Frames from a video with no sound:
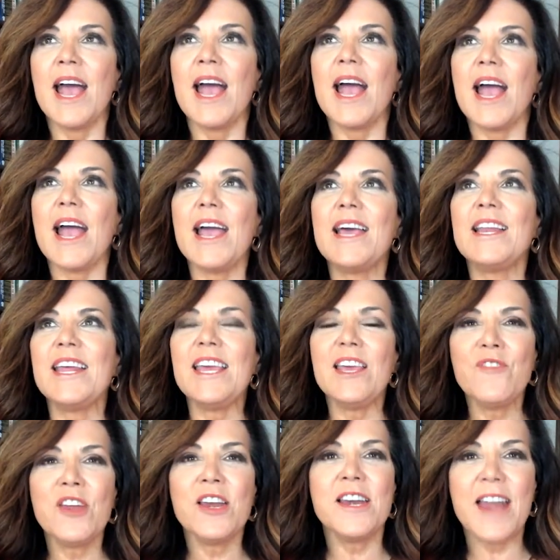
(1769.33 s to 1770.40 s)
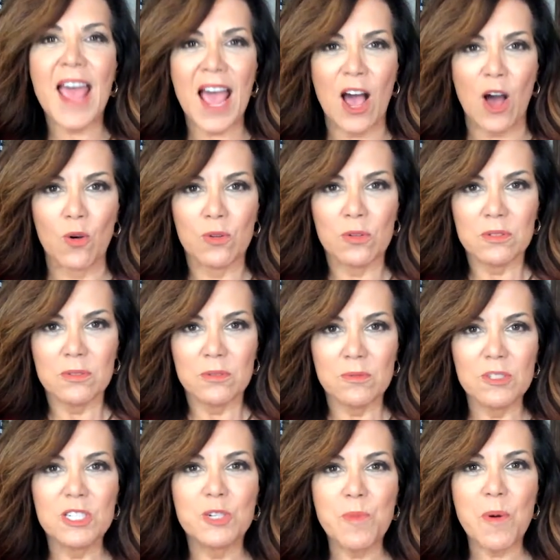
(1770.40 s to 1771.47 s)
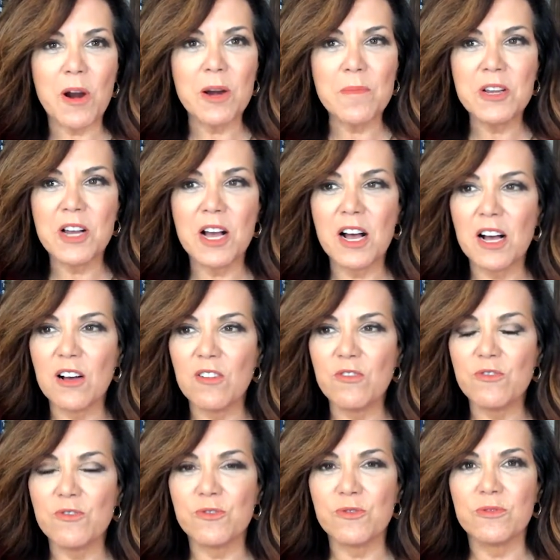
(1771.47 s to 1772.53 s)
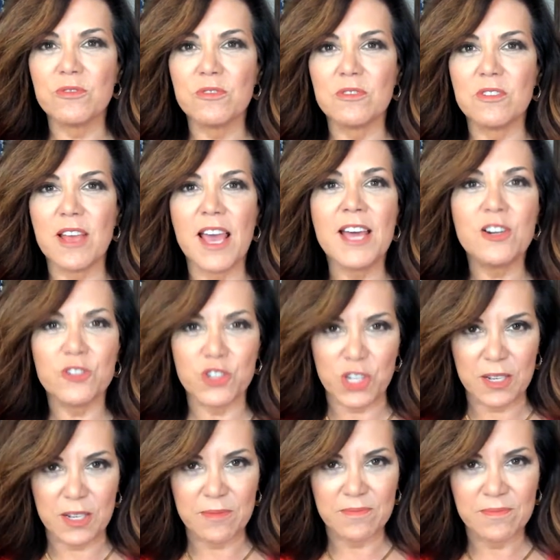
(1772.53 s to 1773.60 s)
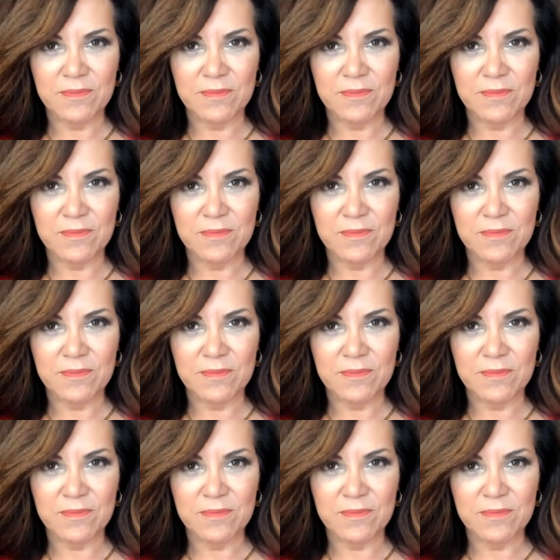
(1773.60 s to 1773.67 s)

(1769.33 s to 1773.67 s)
And even now, when the Department of Energy